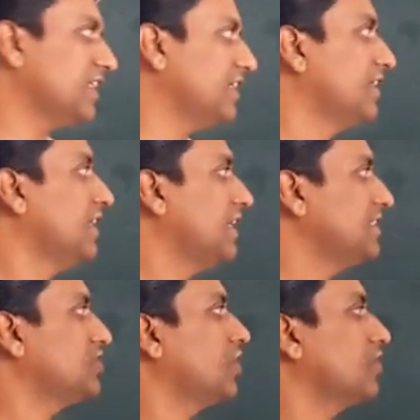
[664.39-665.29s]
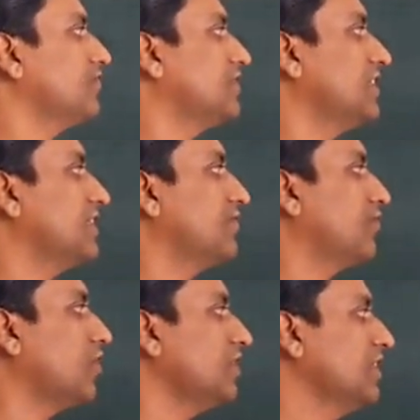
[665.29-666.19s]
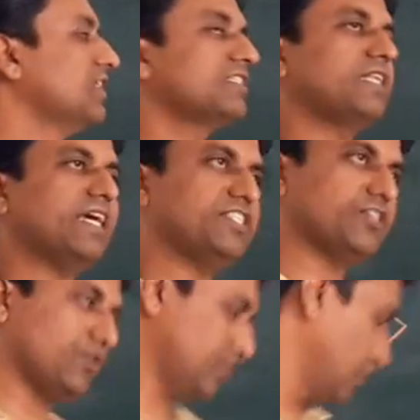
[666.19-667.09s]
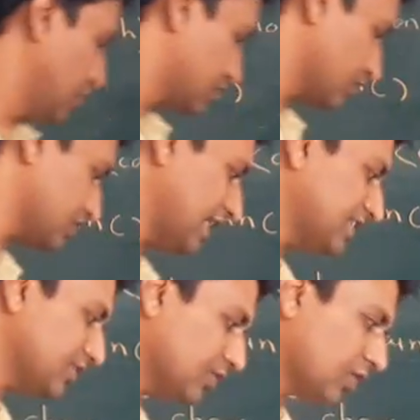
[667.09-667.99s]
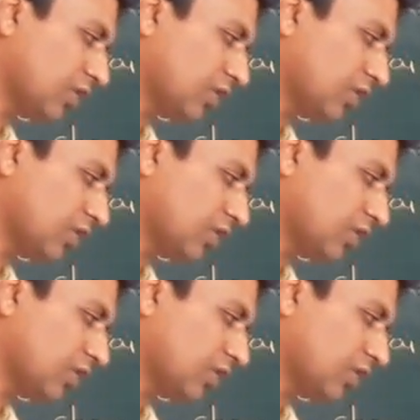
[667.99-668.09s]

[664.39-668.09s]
3. str of 3 what? Slash 0. So slash 0